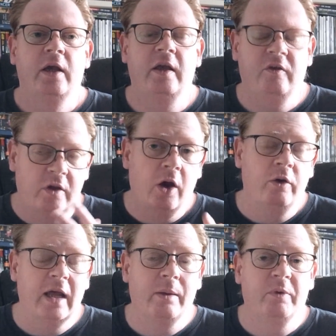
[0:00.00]
His
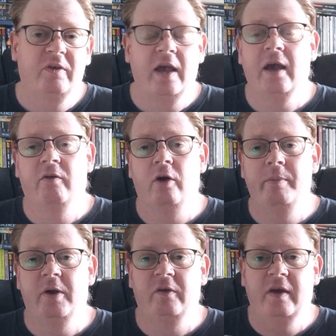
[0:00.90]
code name was Scarecrow
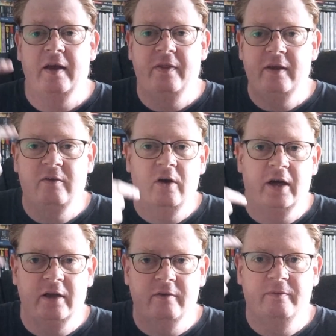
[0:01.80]
because he had these
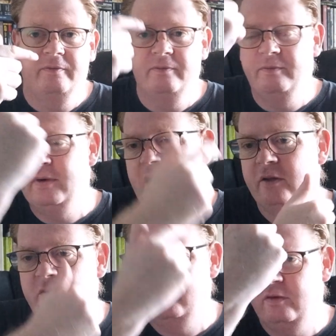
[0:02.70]
kind of
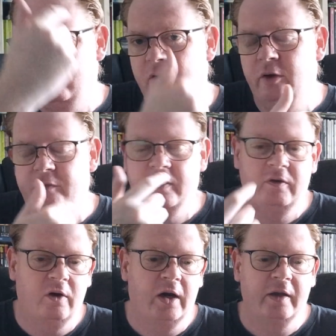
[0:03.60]
cuts over
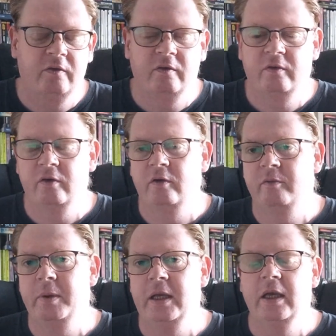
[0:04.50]
his eyes, so to
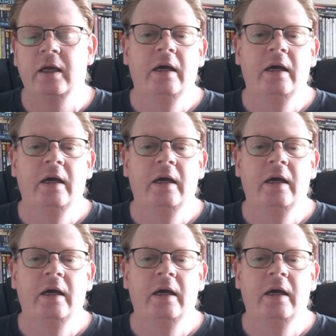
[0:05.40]
speak.